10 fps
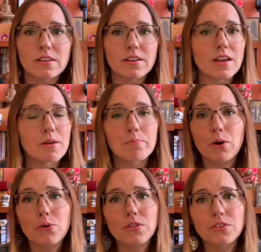and
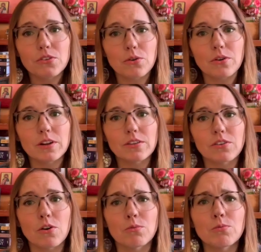both stories
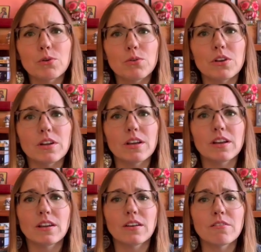are rooted in a
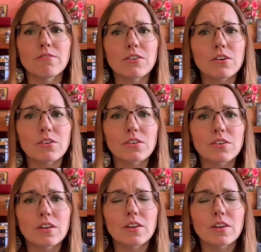diverse